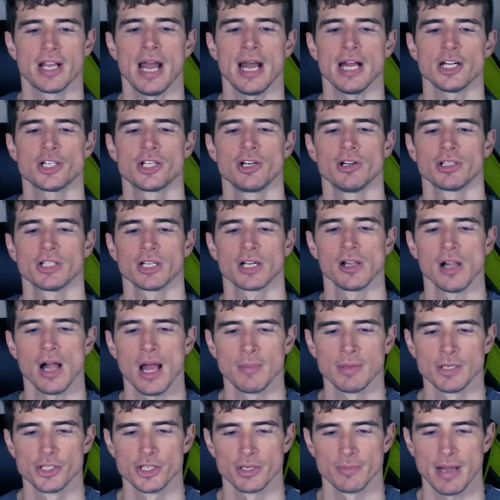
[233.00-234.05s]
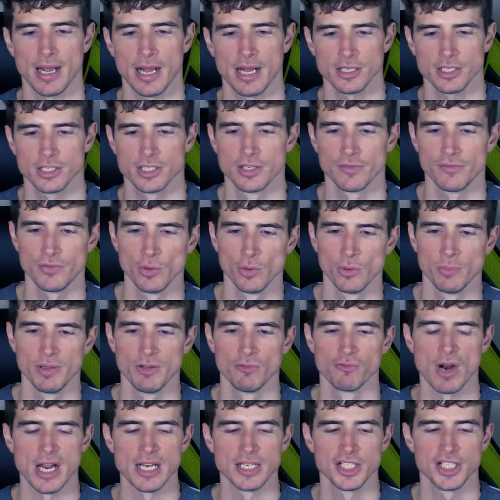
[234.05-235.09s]
cashier at the climbing gym asks if you will be
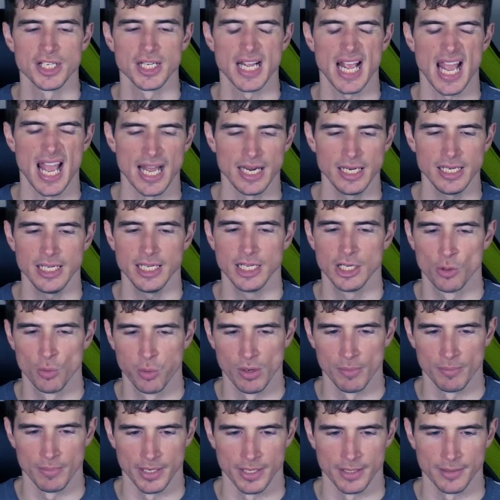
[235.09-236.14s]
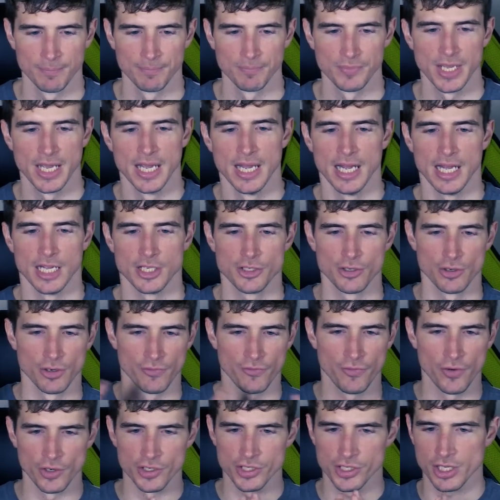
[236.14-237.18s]
renting any equipment. As your
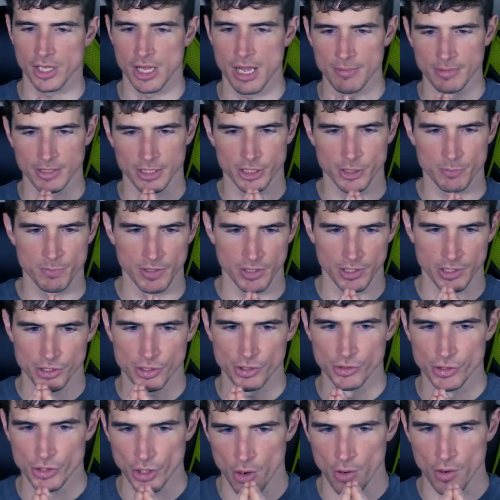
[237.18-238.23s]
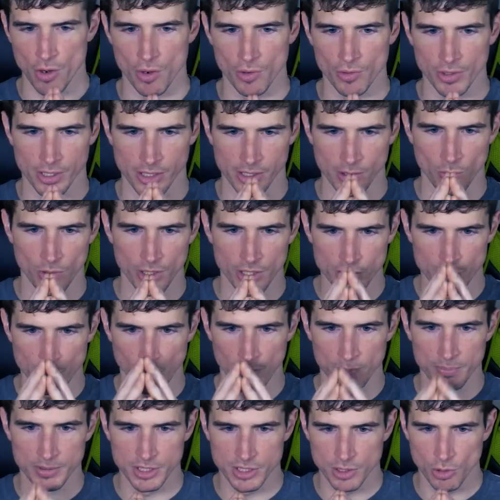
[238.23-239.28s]
first climbing experience, you don't own any. What is the
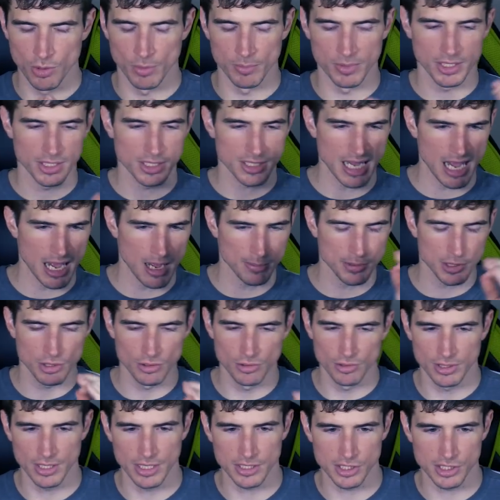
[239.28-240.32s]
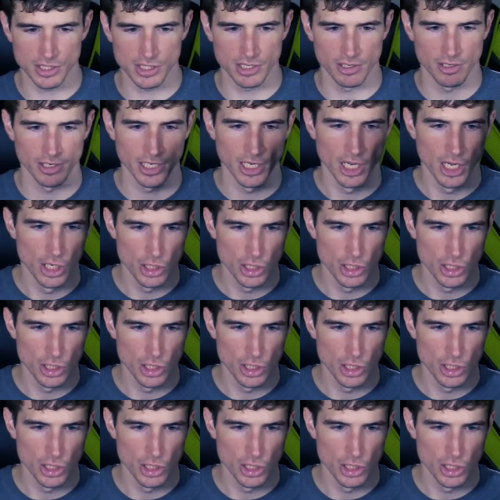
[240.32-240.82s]
one piece of equipment that's absolutely necessary?